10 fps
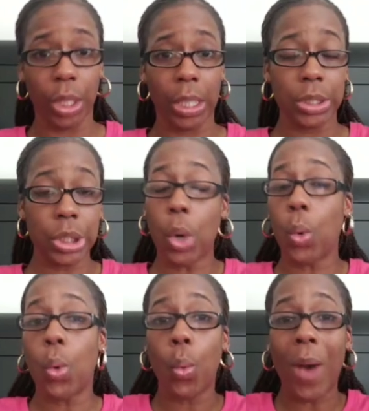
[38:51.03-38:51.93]
So
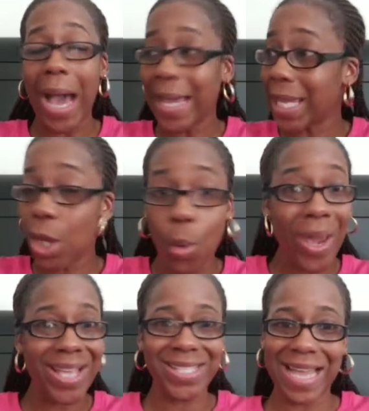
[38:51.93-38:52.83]
why he gonna
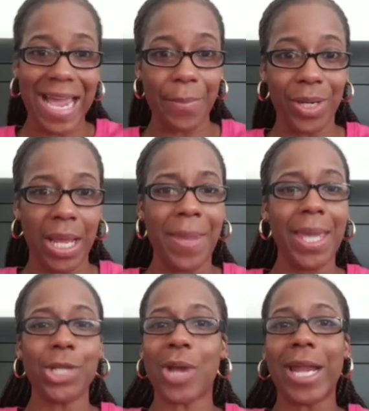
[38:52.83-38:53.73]
waste time on them? He
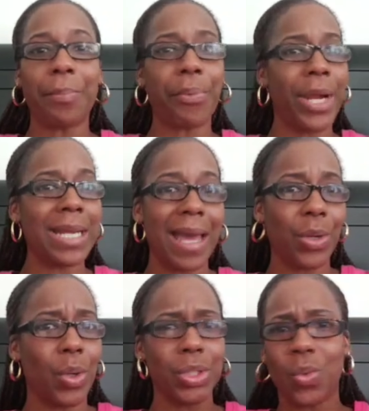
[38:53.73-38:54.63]
ain't trying to bring down
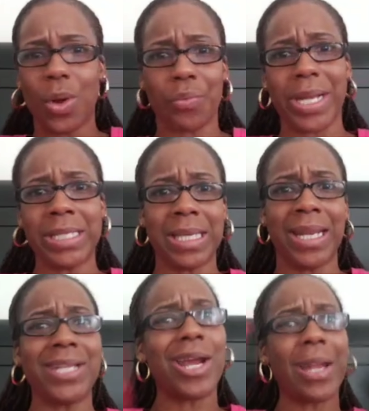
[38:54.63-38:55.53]
those who already Sin. He
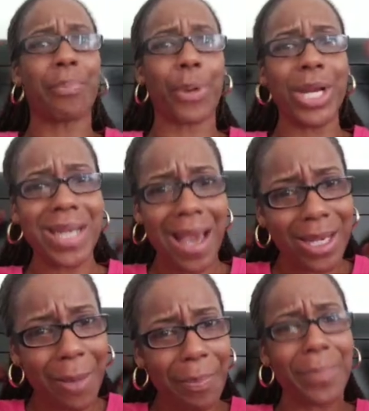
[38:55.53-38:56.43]
trying to bring down
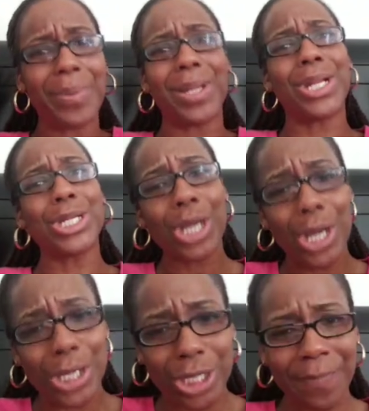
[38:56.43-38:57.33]
the people in the
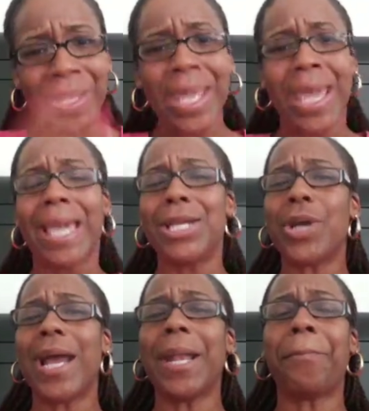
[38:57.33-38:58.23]
church. He
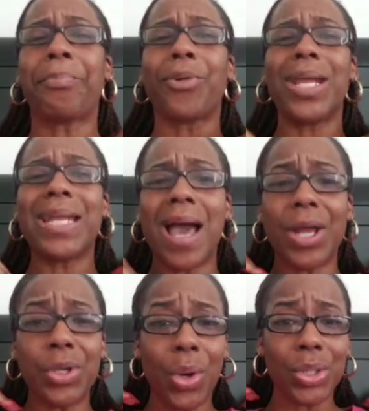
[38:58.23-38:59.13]
trying to bring
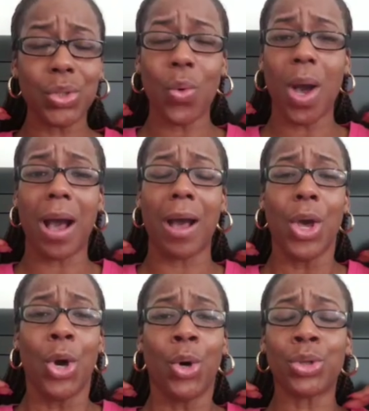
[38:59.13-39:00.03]
down those who are
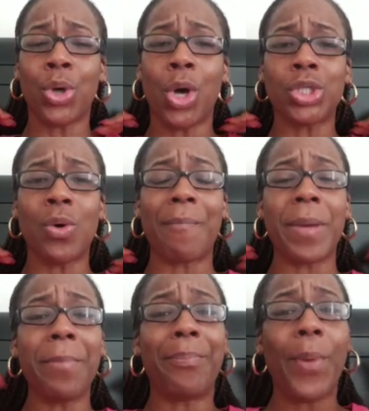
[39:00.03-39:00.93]
those who have
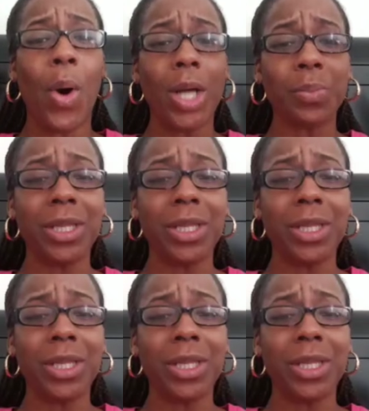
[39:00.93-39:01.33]
been bought with